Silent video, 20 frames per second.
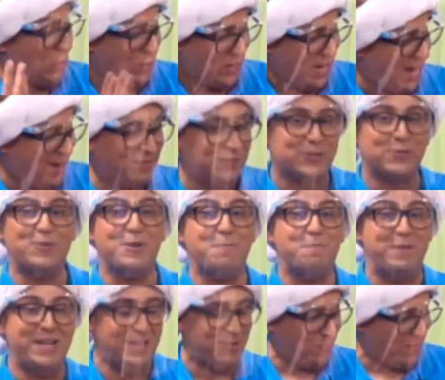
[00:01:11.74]
don't have to
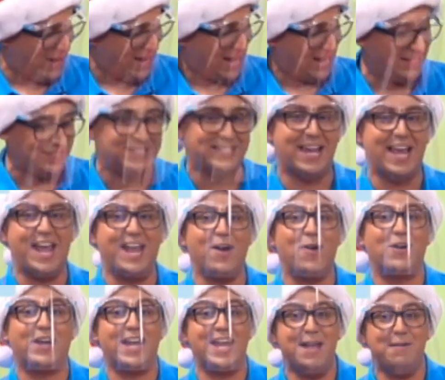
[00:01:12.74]
repeat what I say.
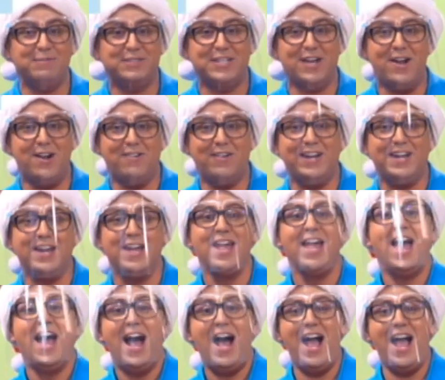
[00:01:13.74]
Okay, I'm sorry.
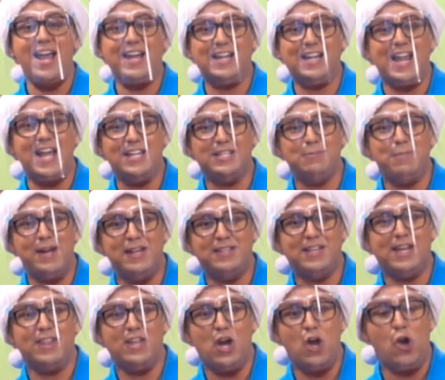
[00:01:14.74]
Hi,
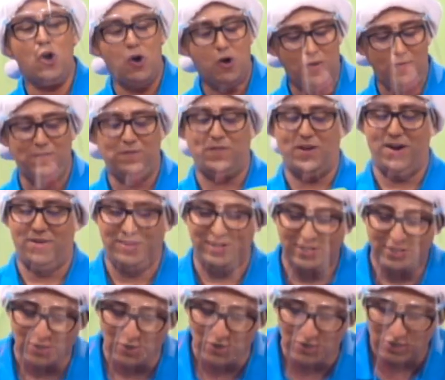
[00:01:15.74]
classmate at home. Very
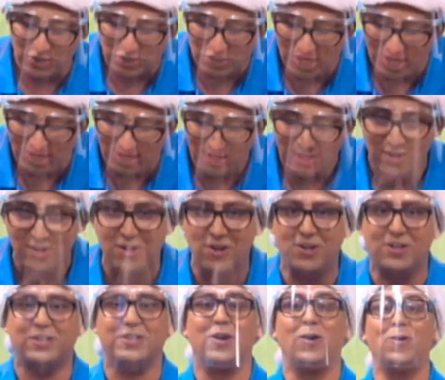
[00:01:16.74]
good,
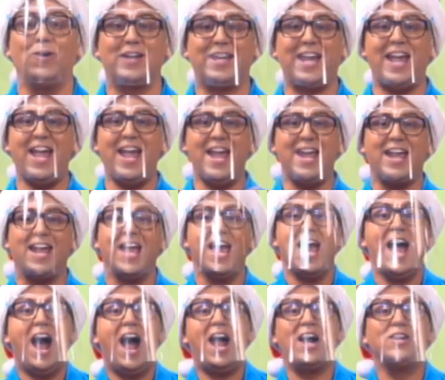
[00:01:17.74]
Charlotte. Okay,
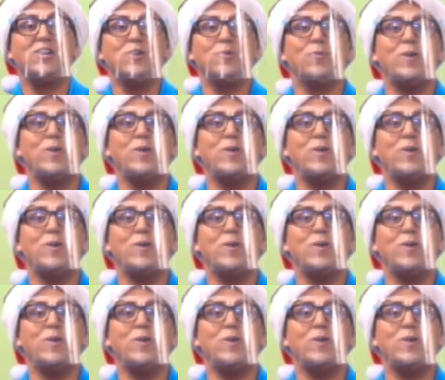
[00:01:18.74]
are you